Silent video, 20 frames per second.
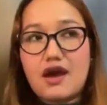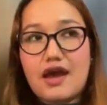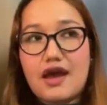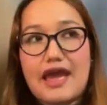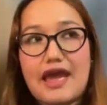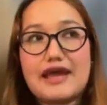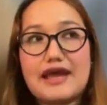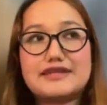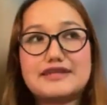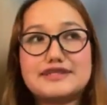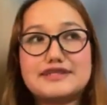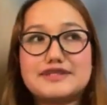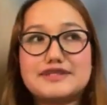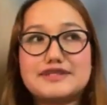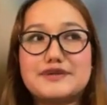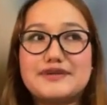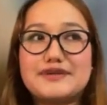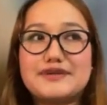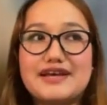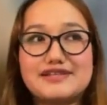And uh,
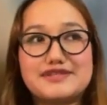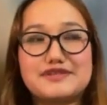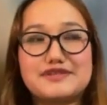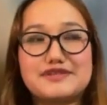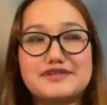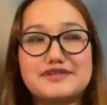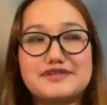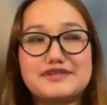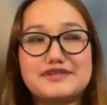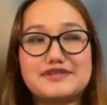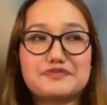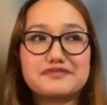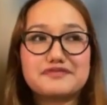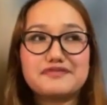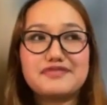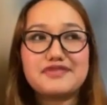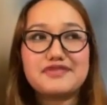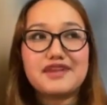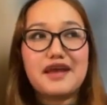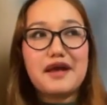yes,
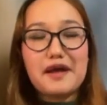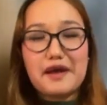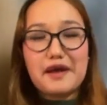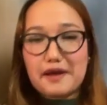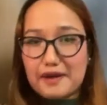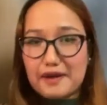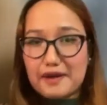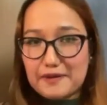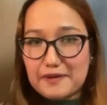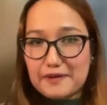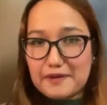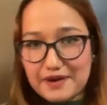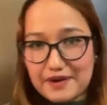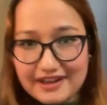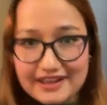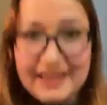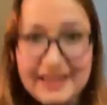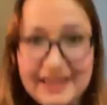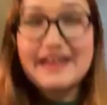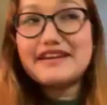uh,
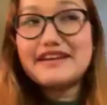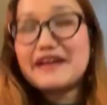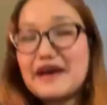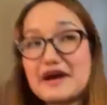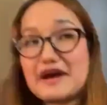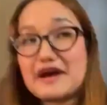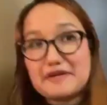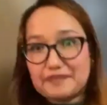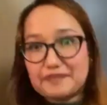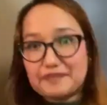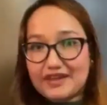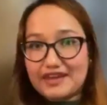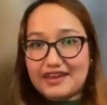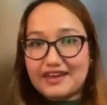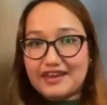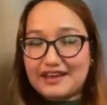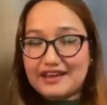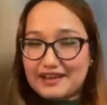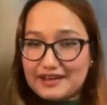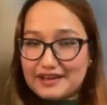again, uh,
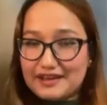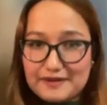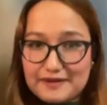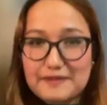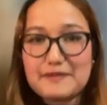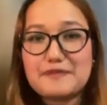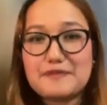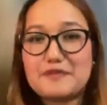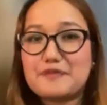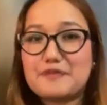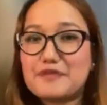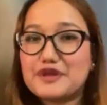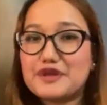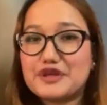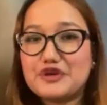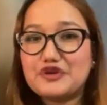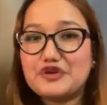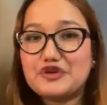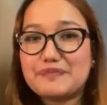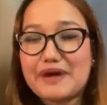
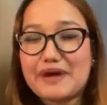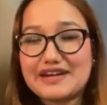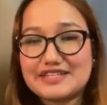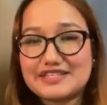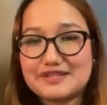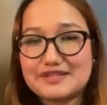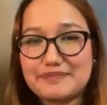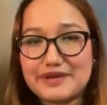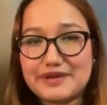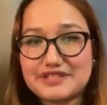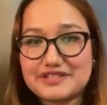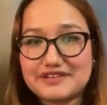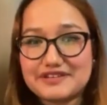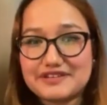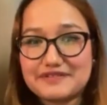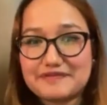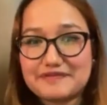youth participation.